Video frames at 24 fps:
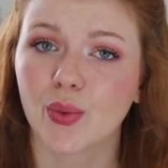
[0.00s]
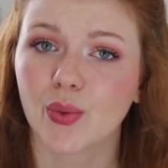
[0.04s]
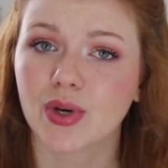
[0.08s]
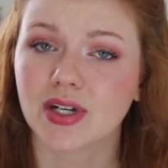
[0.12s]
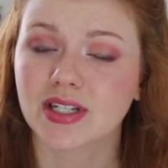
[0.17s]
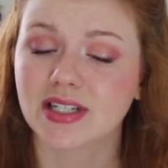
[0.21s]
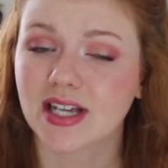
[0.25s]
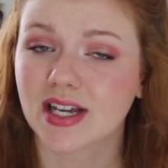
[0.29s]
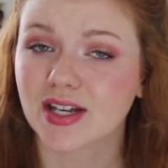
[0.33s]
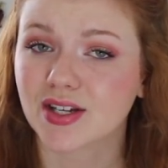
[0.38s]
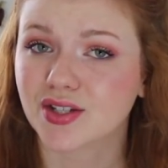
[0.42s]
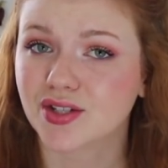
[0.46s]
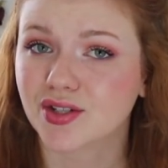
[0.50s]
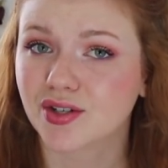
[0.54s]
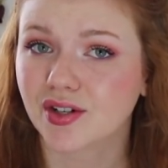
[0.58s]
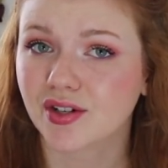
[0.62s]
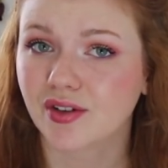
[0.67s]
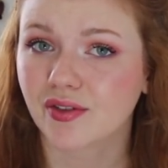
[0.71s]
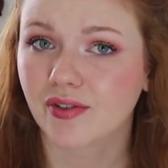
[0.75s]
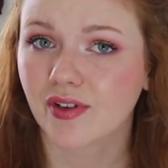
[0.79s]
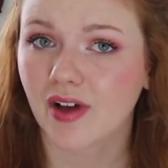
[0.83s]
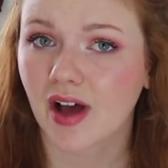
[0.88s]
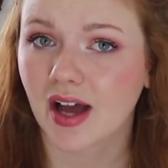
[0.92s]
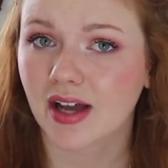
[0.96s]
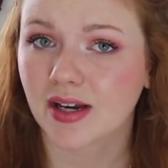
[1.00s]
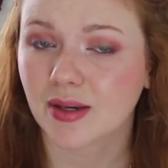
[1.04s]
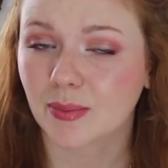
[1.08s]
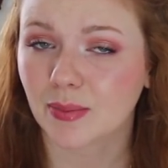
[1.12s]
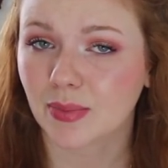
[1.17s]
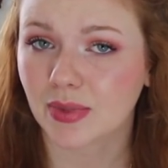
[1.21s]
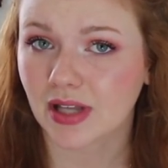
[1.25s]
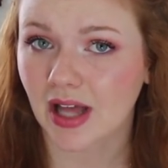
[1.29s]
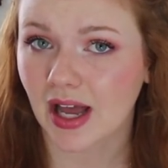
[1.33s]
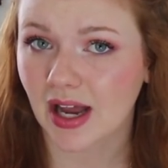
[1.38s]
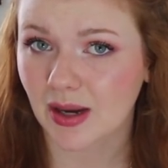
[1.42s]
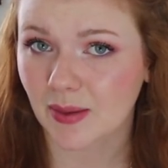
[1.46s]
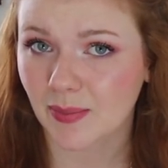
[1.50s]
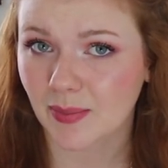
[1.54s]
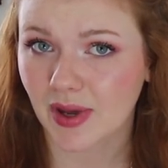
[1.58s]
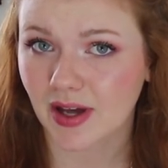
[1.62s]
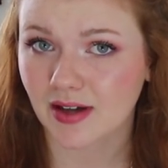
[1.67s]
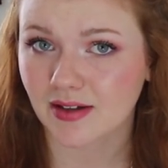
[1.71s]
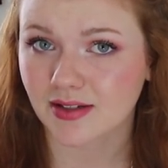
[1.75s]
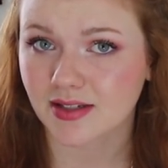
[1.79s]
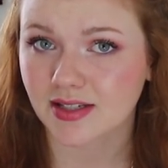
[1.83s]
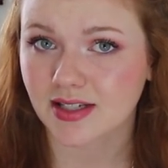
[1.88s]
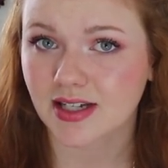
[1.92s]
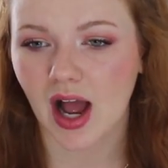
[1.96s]
was a certified black
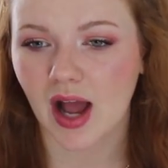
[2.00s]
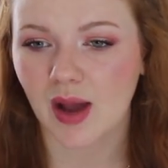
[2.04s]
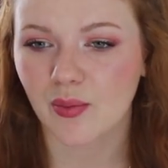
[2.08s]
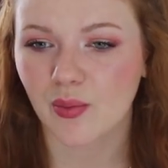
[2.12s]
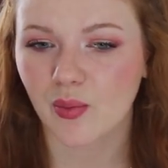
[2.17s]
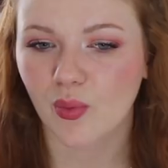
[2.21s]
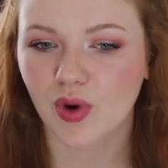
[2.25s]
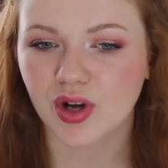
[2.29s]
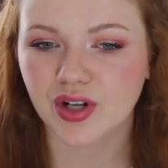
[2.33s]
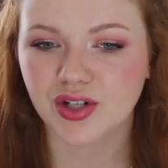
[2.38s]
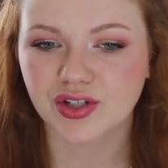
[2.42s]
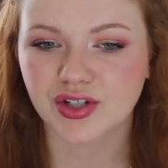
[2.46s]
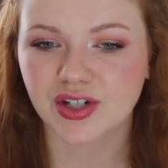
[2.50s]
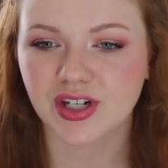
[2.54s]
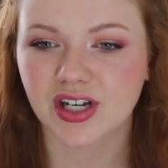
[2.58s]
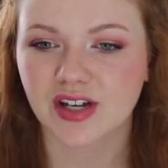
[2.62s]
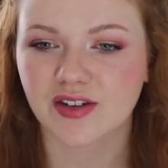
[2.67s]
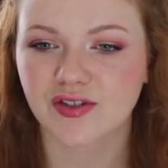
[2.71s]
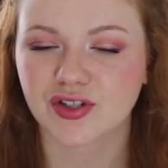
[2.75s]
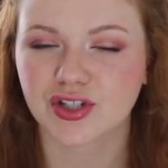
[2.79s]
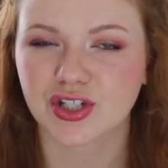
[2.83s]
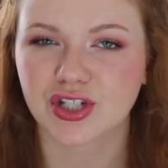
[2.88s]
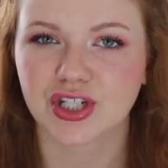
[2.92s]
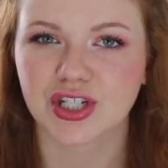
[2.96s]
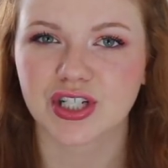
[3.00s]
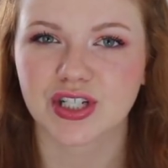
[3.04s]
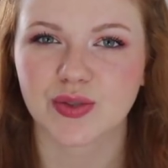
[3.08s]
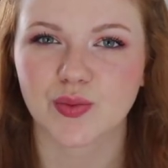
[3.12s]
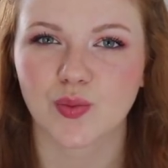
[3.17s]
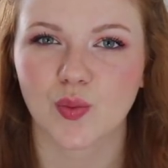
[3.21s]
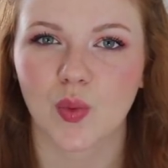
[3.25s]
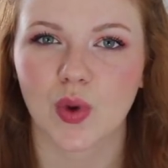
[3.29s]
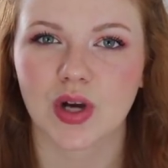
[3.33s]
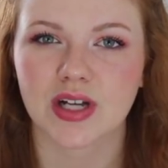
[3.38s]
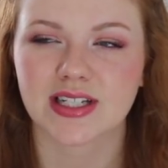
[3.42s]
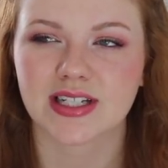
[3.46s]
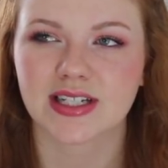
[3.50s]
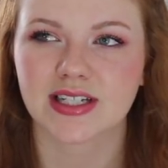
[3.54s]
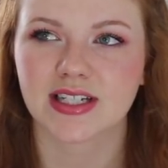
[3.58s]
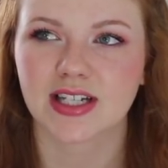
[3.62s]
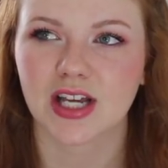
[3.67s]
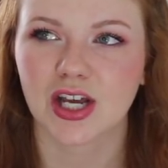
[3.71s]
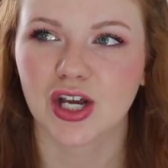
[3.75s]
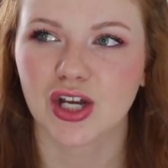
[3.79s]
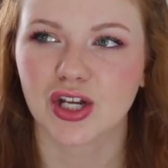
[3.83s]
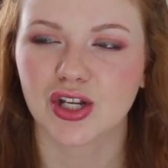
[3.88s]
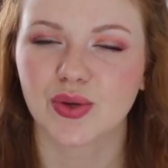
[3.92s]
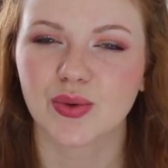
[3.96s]
belt. I'm wondering if she just wasn't,
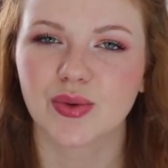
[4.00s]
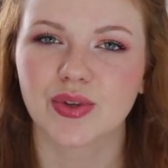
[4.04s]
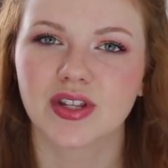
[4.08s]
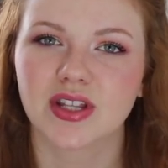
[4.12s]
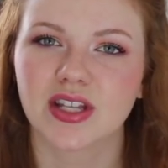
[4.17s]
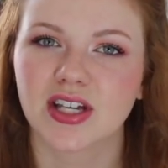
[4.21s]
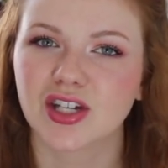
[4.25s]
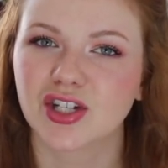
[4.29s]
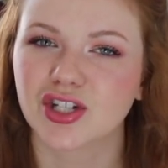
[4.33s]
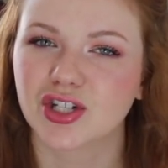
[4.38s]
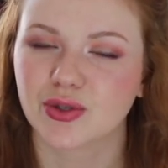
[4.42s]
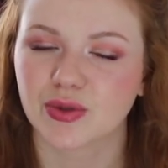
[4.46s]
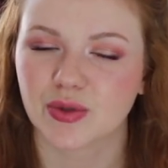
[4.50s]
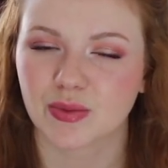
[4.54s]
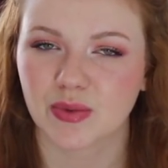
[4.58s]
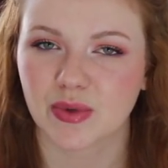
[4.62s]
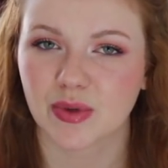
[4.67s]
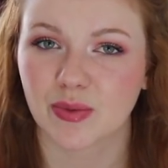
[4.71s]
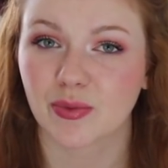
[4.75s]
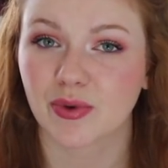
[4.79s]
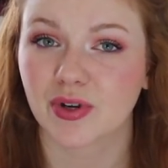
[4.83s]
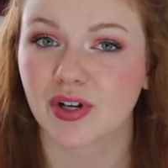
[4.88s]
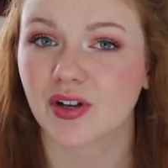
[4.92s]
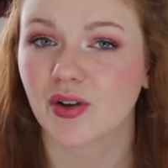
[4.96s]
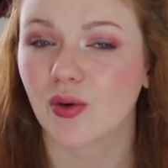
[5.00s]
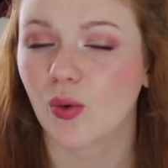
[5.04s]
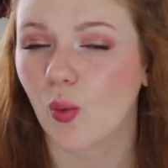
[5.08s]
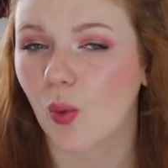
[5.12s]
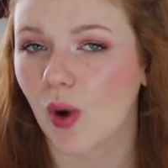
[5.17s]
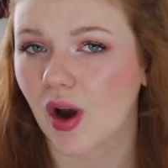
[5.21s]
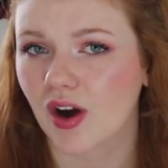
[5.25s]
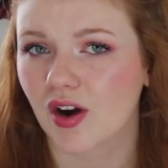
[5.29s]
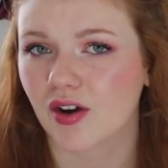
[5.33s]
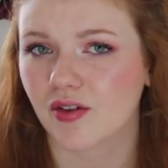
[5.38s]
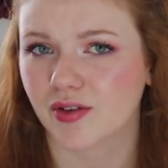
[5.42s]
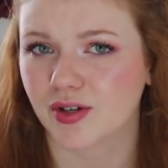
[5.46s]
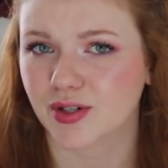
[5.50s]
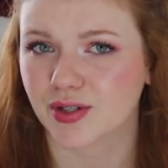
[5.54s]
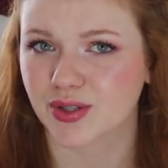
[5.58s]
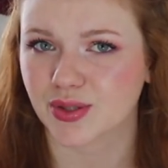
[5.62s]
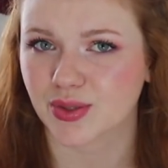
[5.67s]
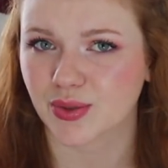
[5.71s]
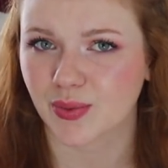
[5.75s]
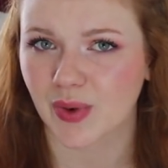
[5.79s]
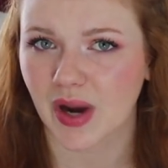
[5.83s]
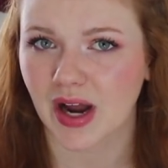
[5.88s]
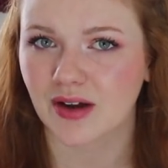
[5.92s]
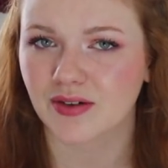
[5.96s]
you would think she would be pretty aware of her
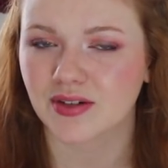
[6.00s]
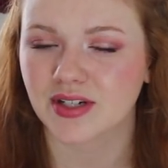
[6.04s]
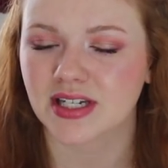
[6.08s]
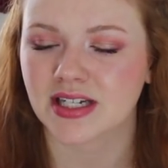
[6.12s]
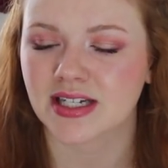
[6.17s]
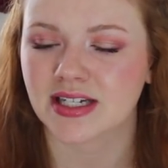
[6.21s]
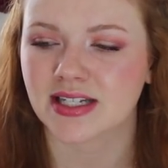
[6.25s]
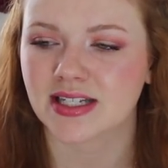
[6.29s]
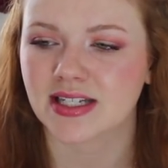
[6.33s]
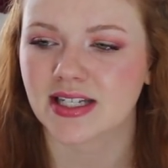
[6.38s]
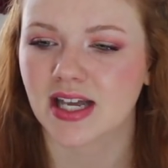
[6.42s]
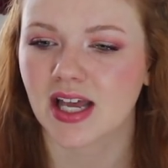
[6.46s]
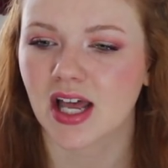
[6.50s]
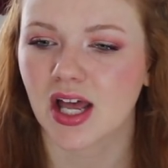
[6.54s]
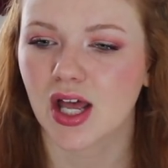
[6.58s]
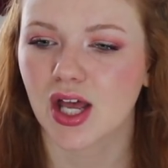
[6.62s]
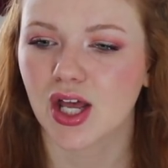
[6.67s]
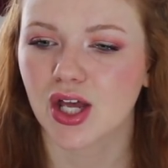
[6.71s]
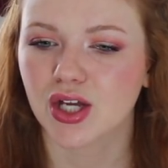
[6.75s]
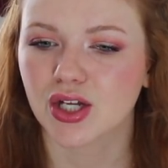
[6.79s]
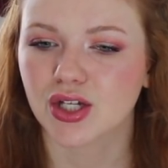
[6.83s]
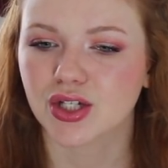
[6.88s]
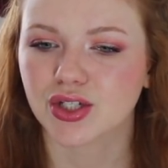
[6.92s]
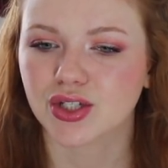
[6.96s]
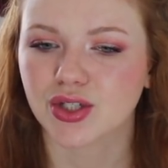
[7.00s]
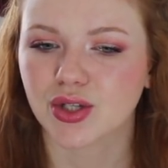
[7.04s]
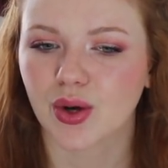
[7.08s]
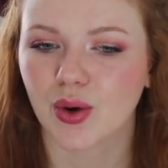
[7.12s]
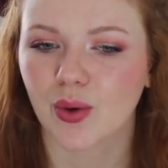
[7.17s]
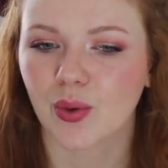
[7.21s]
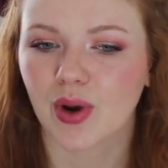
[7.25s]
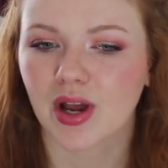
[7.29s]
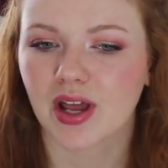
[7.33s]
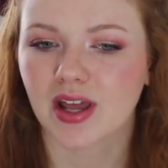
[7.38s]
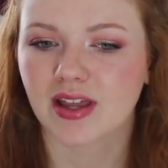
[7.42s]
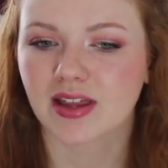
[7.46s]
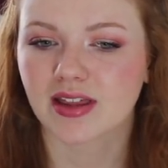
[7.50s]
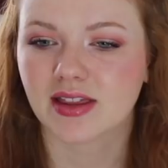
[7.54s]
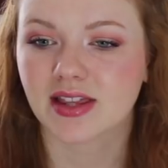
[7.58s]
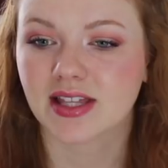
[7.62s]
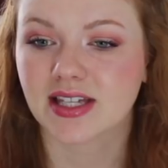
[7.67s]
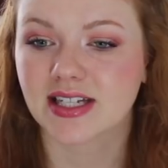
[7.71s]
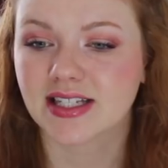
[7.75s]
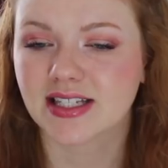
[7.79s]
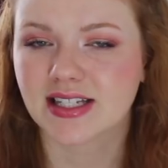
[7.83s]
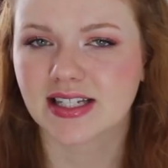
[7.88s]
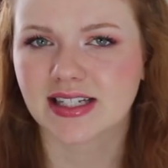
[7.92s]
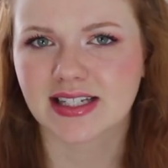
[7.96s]
surroundings. So
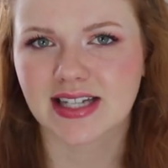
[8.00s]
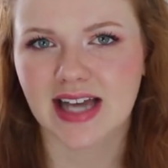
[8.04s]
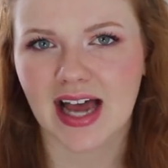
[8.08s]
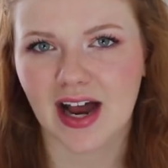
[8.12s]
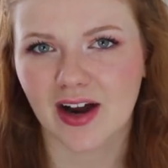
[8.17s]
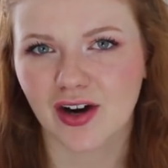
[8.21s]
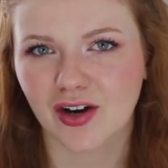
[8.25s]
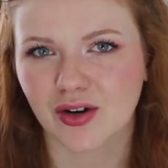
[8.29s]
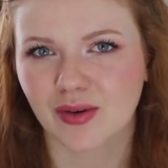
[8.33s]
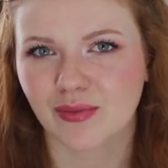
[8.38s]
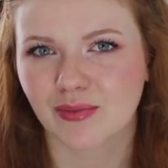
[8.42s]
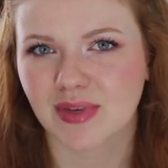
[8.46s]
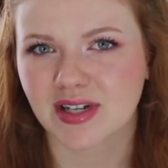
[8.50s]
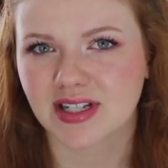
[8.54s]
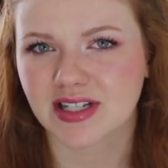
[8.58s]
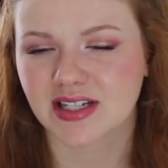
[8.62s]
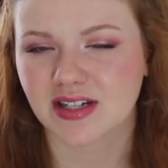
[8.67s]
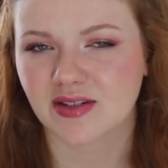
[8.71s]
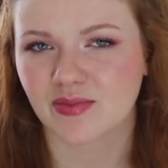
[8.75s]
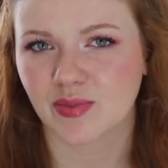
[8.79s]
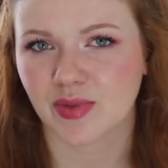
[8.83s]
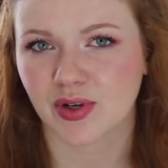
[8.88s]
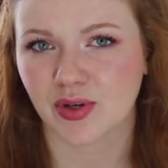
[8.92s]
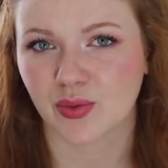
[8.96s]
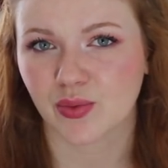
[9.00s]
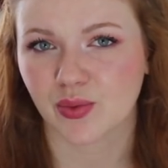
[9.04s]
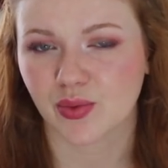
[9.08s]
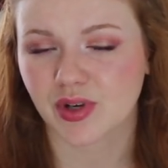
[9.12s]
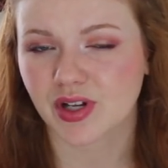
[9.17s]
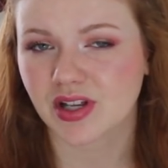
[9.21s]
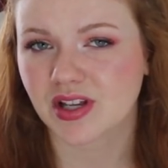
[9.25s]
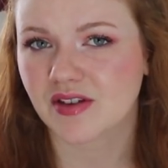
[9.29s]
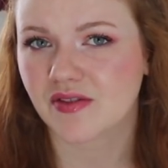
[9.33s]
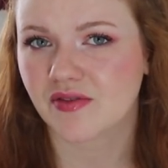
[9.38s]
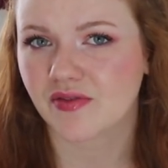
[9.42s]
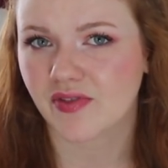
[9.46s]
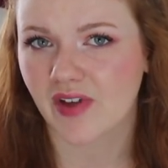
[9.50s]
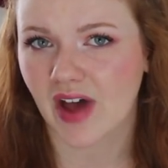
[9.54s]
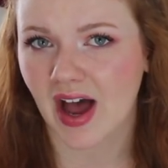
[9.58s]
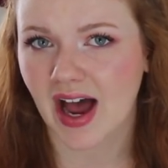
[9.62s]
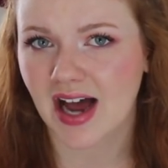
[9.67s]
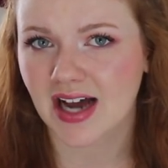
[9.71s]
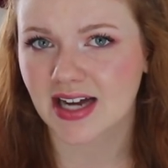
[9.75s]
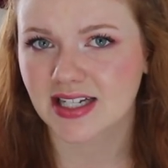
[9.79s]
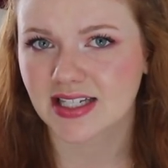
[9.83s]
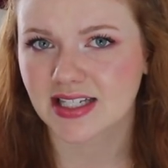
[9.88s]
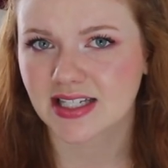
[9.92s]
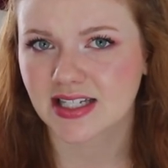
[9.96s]
this attacker must have been really
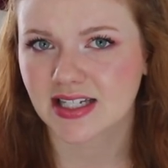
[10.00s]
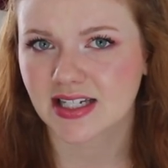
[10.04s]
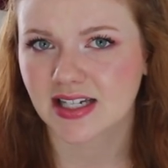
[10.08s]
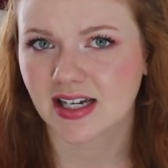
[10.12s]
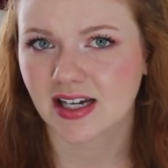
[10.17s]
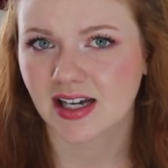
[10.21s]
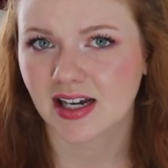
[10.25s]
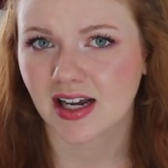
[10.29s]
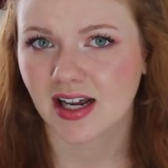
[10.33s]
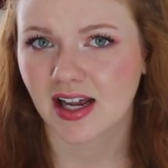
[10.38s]
fast